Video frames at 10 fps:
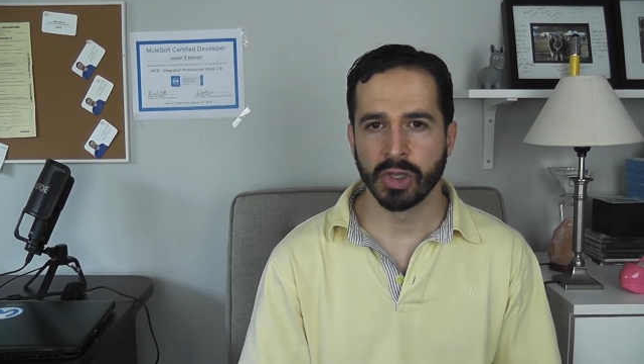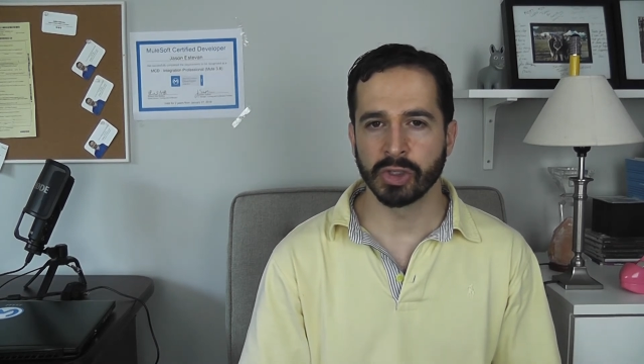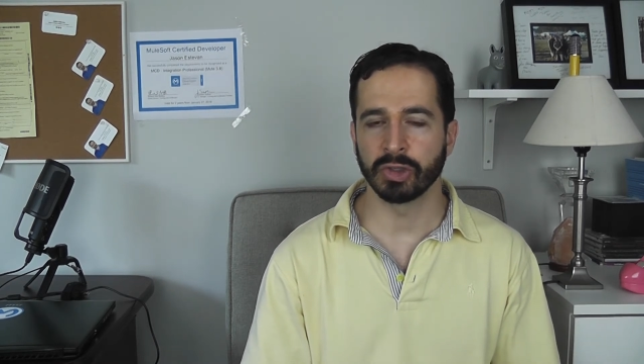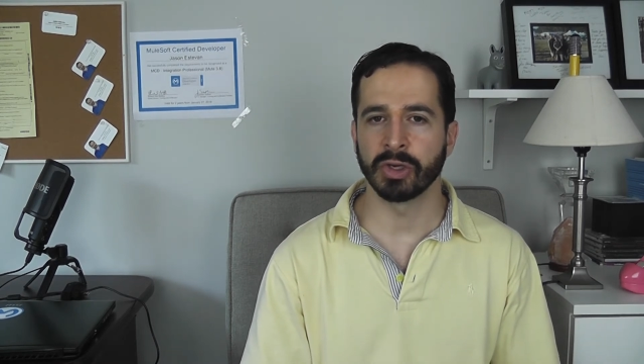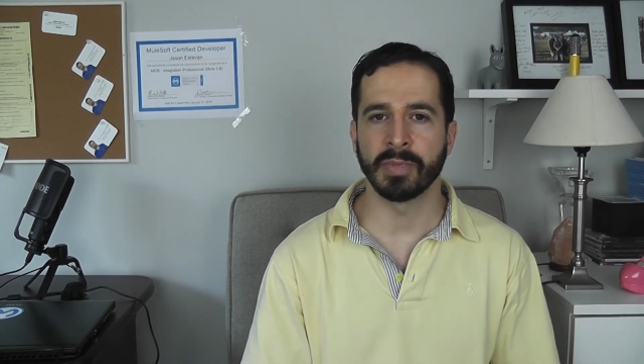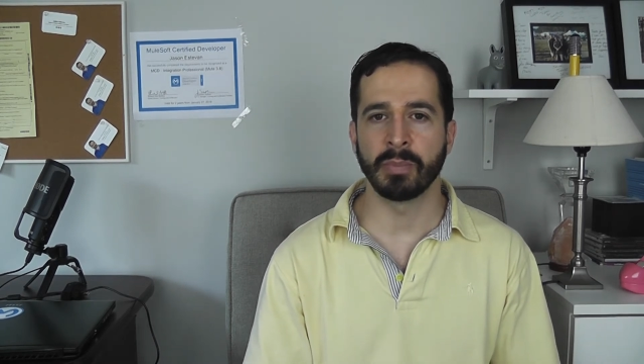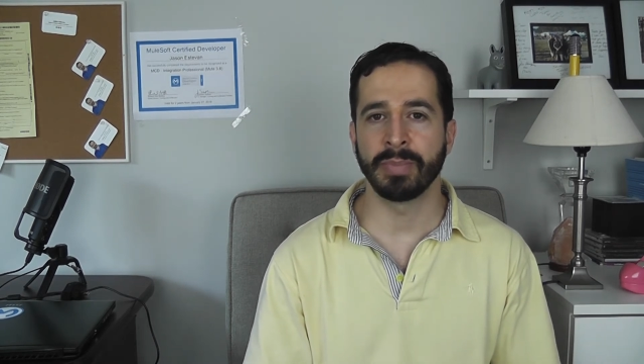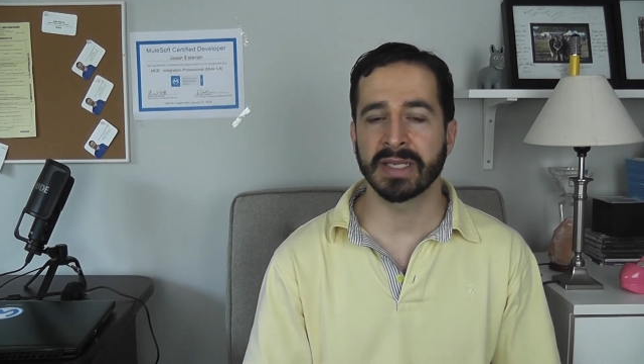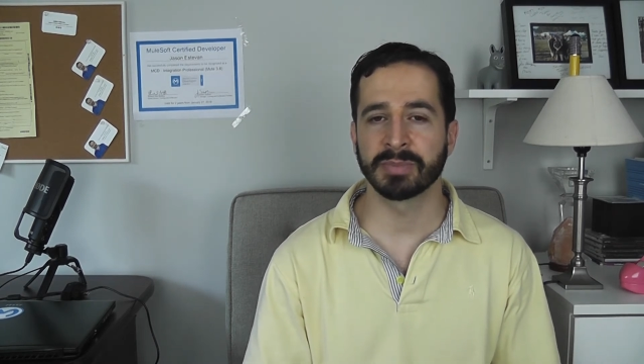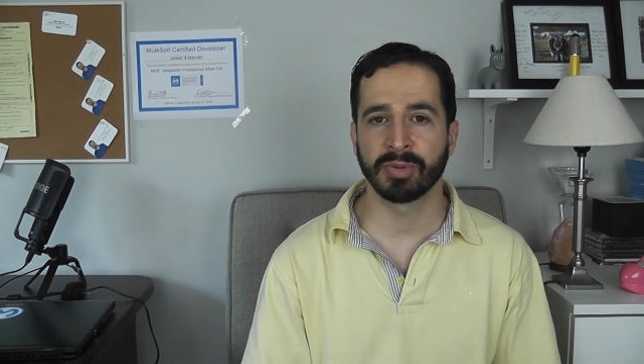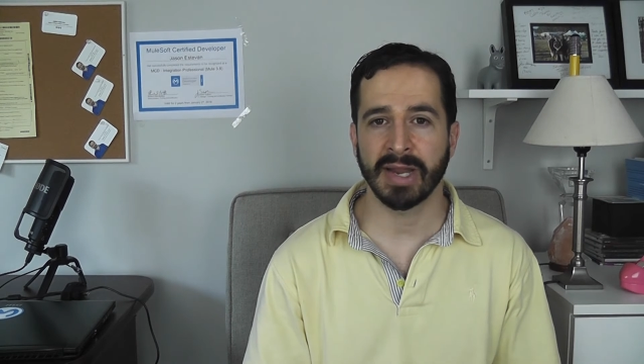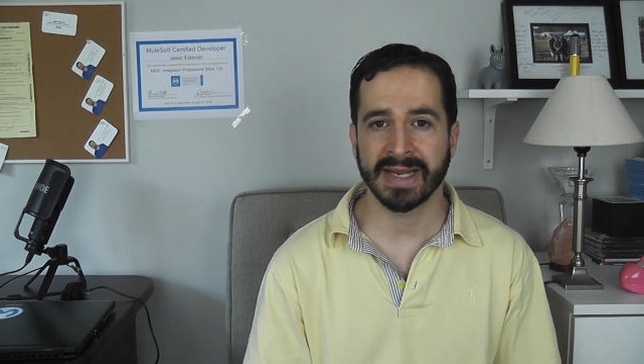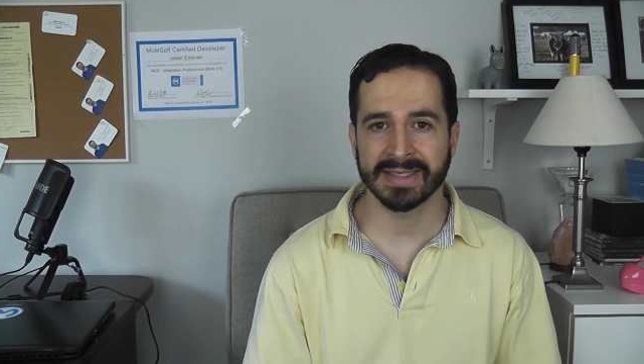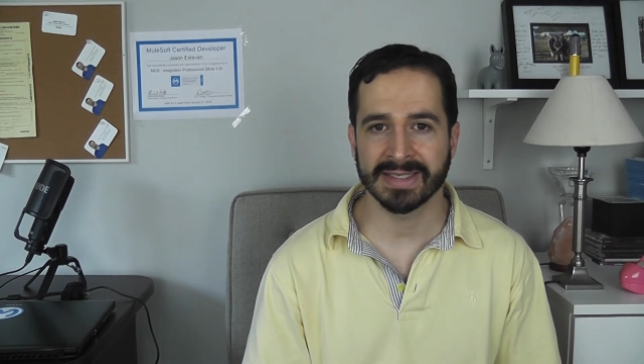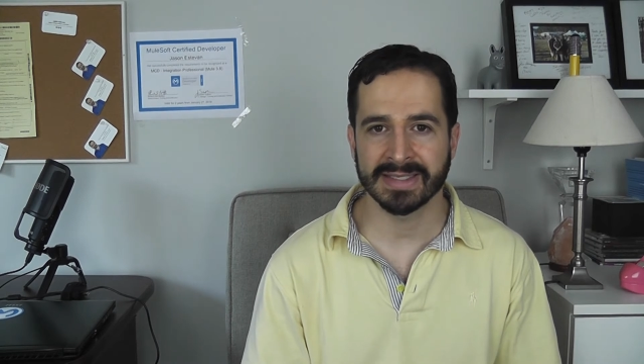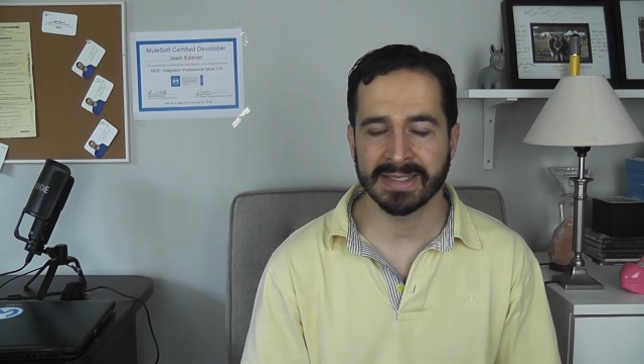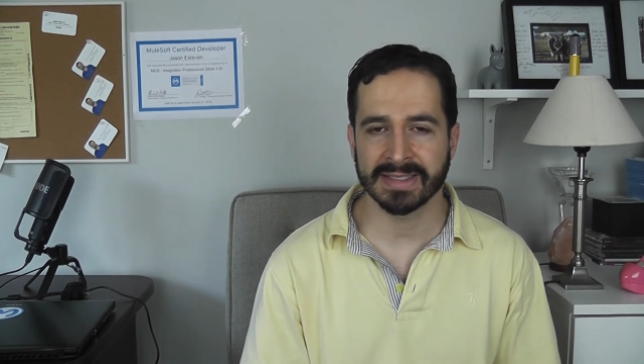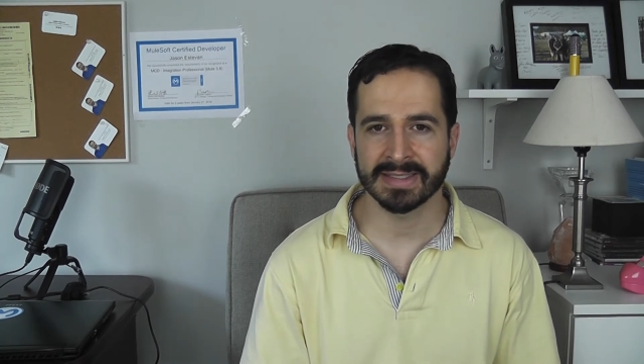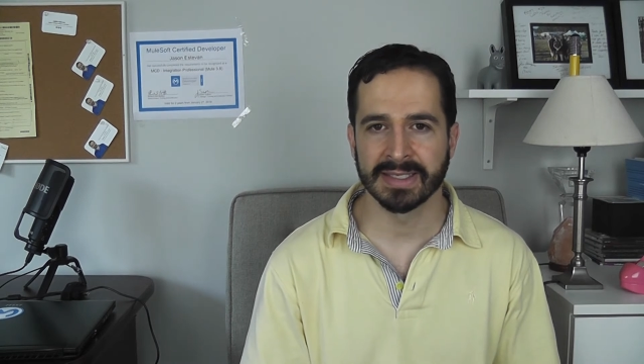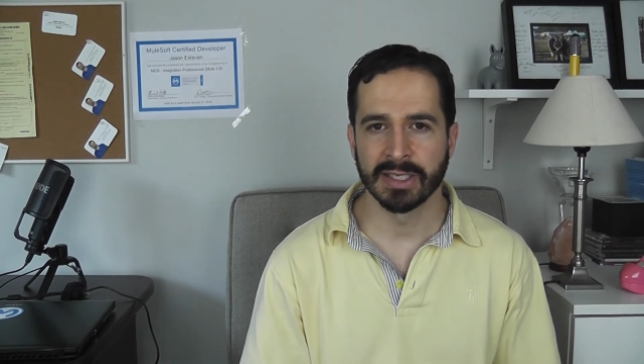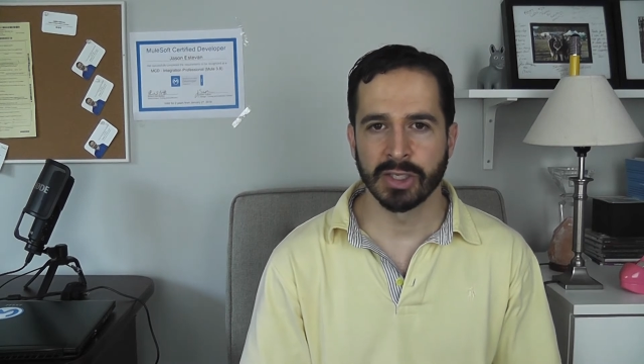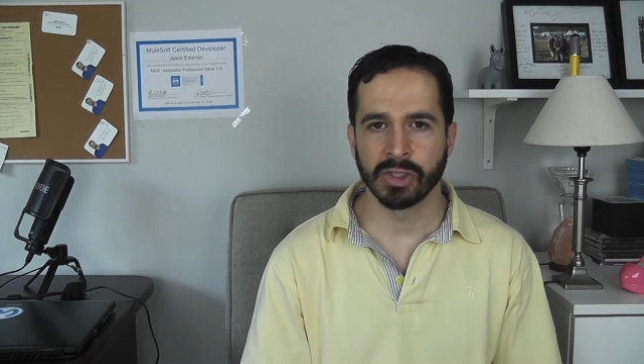you'll learn about best practices,